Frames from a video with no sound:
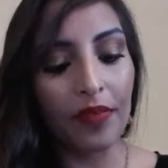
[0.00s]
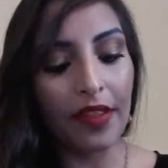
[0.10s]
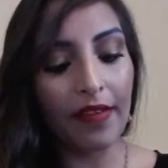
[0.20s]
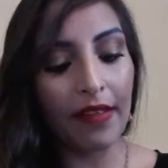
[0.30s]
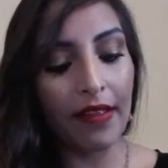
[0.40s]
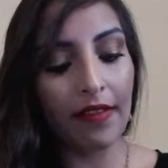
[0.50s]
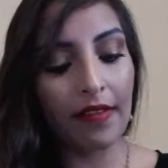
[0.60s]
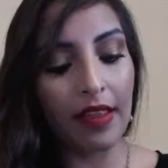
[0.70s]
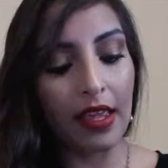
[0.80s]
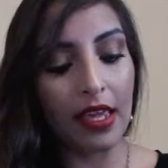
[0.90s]
This is
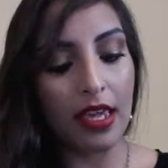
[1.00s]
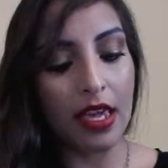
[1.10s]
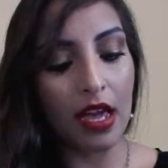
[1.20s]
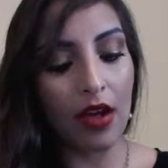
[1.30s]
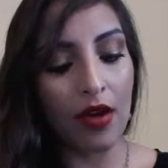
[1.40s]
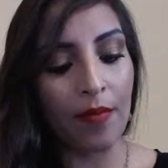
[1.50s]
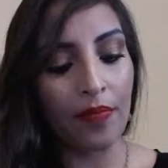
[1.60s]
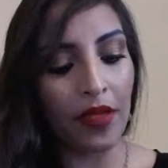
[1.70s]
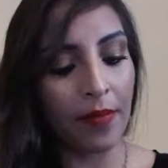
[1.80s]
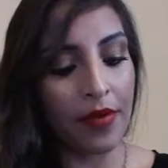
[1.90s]
the
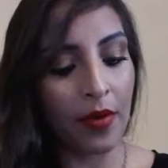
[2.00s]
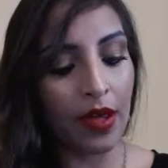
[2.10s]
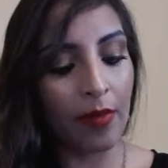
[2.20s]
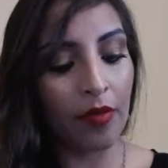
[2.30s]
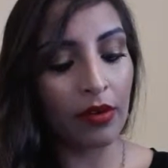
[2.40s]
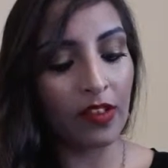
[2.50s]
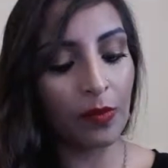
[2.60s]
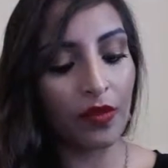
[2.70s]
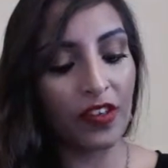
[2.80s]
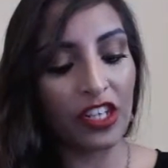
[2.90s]
MUA Bronze
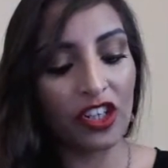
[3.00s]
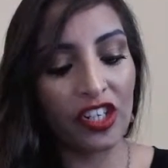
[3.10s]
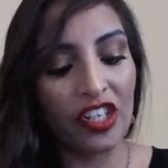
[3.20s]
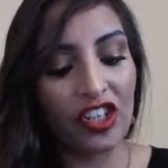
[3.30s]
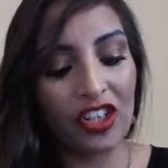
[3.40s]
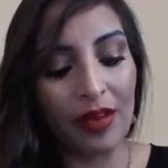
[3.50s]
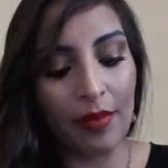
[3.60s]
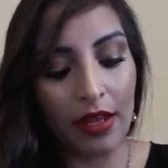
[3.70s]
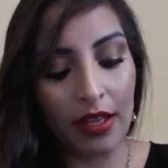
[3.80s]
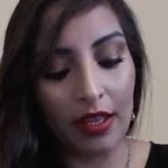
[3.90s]
Perfection
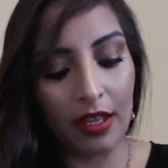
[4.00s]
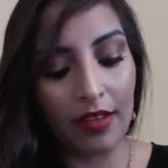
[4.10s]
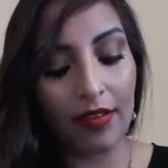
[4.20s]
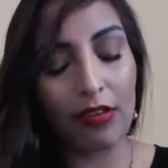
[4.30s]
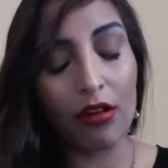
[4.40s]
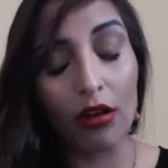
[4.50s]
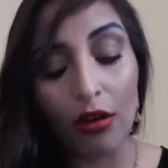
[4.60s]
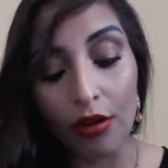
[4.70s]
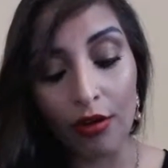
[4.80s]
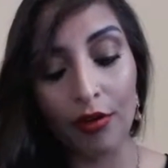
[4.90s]
Shimmer.
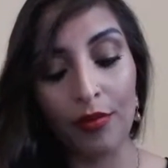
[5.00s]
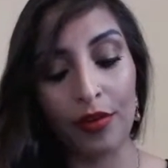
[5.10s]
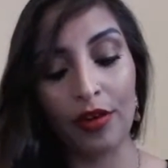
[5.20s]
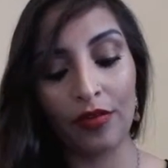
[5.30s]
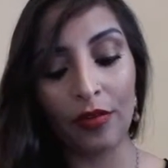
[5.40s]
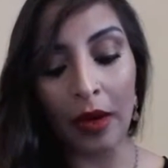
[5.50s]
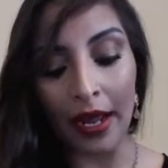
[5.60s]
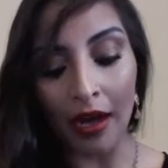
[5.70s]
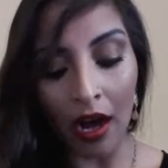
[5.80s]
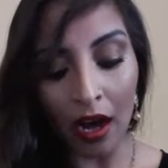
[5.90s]
So beautiful.
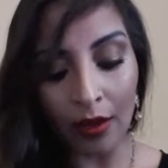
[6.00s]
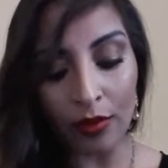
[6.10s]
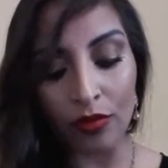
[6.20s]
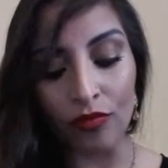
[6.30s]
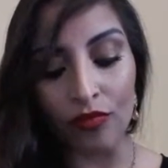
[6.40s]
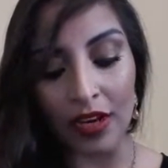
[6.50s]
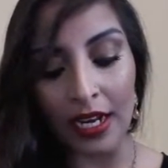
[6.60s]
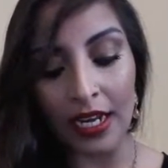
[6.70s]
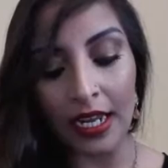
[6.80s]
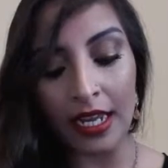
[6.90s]
And I was
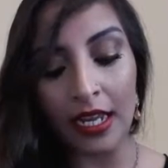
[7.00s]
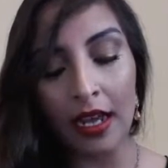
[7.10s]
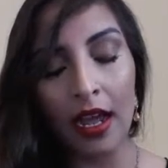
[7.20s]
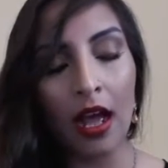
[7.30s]
really